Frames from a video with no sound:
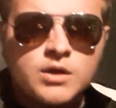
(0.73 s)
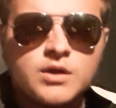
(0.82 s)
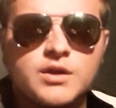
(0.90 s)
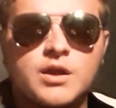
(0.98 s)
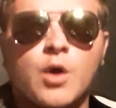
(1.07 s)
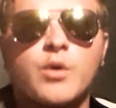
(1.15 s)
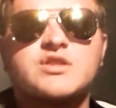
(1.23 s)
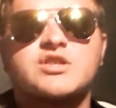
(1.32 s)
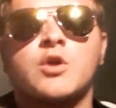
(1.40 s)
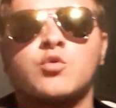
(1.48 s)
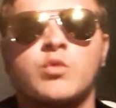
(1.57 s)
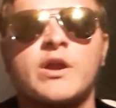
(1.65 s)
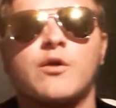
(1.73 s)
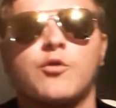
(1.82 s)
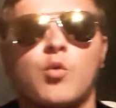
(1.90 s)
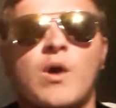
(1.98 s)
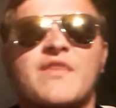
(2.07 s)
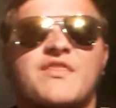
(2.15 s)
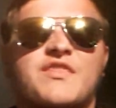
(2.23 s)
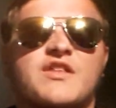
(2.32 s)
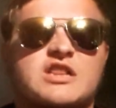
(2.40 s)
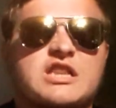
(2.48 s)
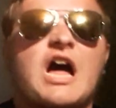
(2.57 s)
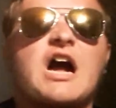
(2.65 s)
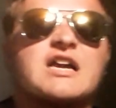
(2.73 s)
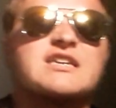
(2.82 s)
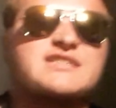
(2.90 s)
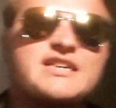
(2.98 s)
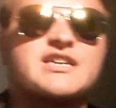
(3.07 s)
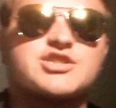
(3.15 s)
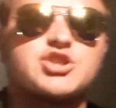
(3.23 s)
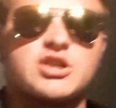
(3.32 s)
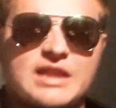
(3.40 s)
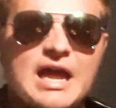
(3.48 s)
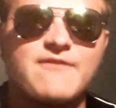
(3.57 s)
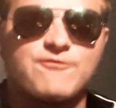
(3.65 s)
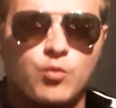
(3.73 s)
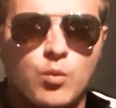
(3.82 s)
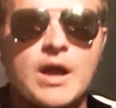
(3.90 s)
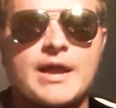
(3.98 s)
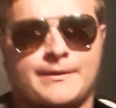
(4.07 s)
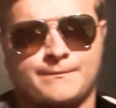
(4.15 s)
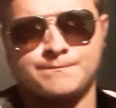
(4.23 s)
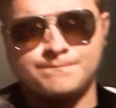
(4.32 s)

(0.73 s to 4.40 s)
You know, it's unreal the way that the clock ticks your life away.